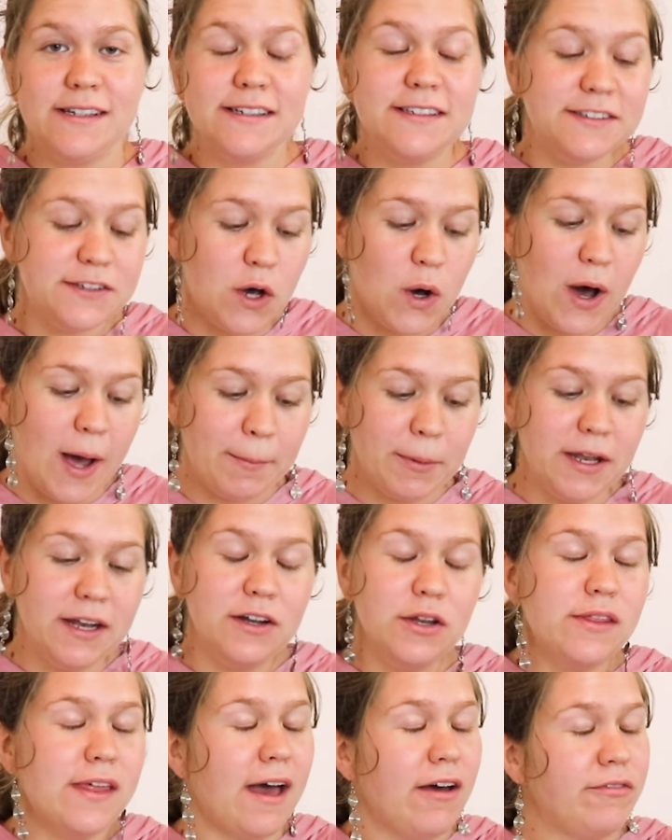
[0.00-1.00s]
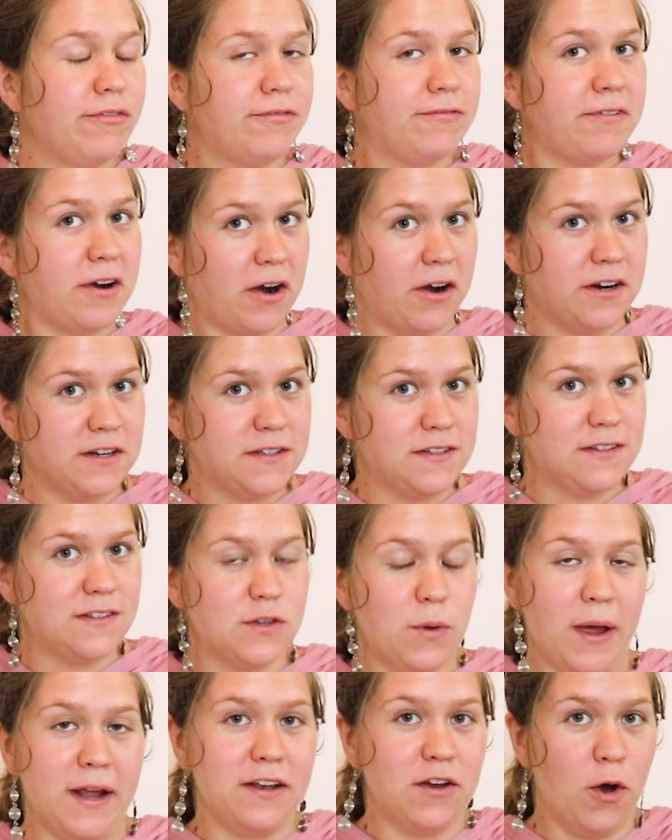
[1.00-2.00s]
So I'm gonna do that first
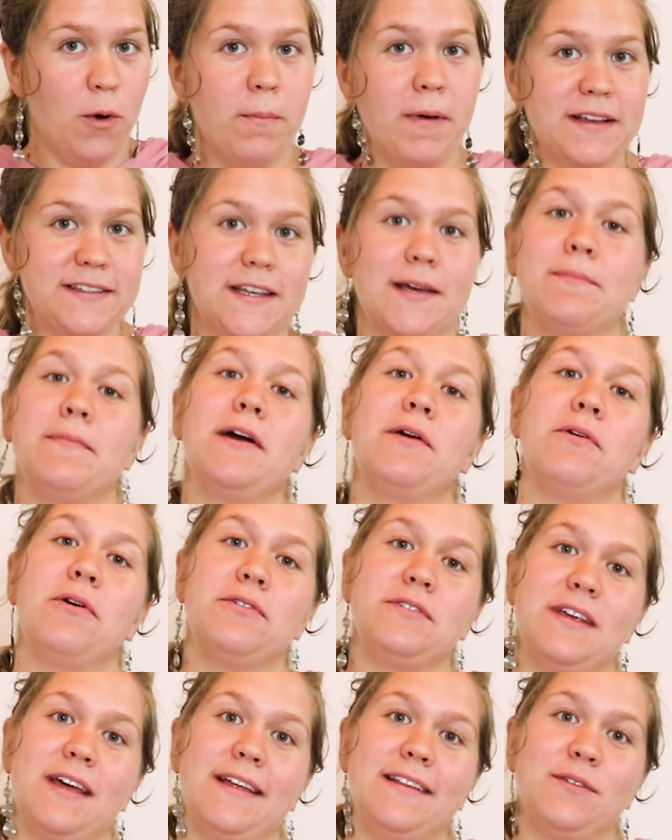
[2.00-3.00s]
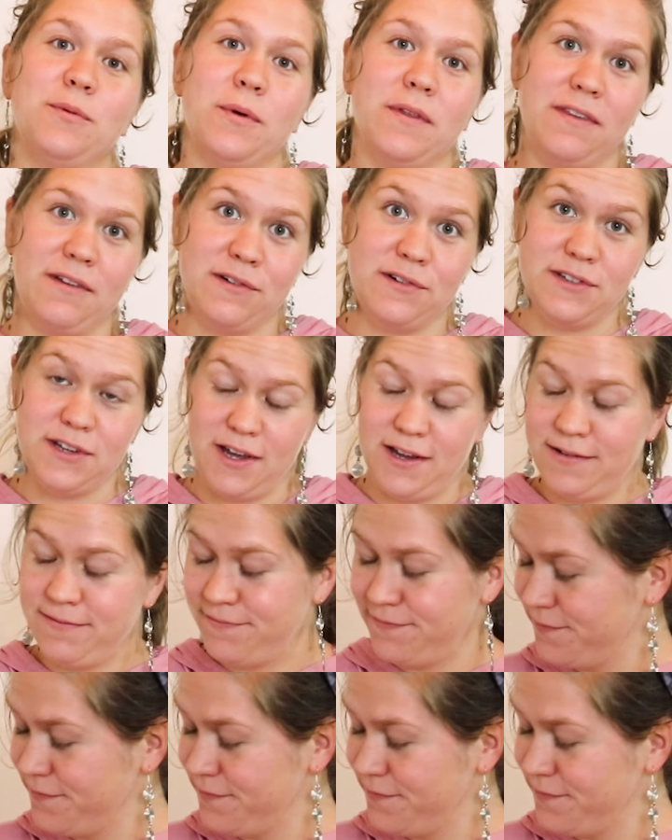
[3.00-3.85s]
so I don't mess up my rosettes when they're done.